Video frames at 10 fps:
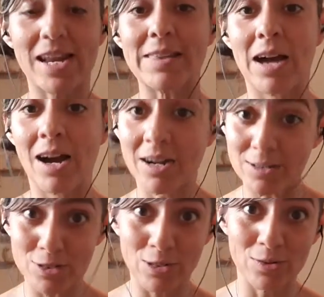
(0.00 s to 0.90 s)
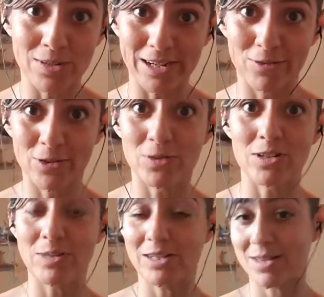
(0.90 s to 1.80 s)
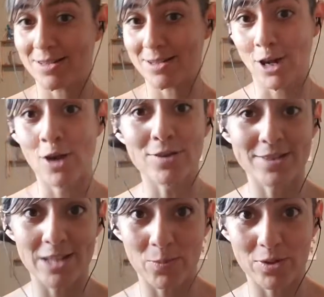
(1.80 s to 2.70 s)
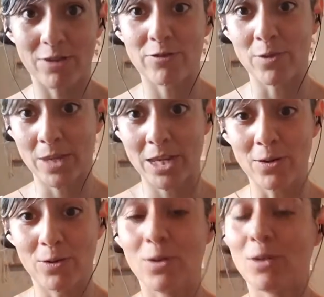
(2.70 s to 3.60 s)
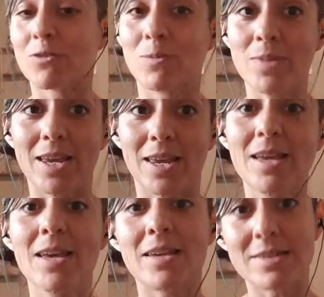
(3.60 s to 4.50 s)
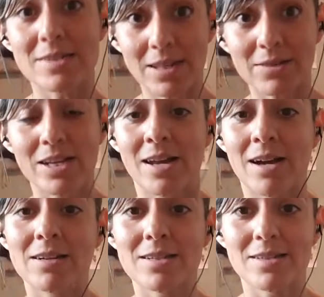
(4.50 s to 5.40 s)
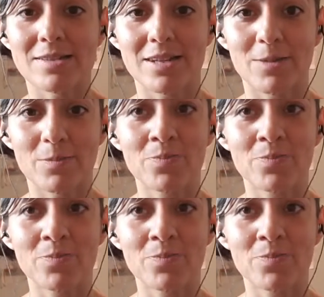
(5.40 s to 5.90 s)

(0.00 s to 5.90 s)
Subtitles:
In our story, of course, because that's not separate from you or from me, it's still in our system.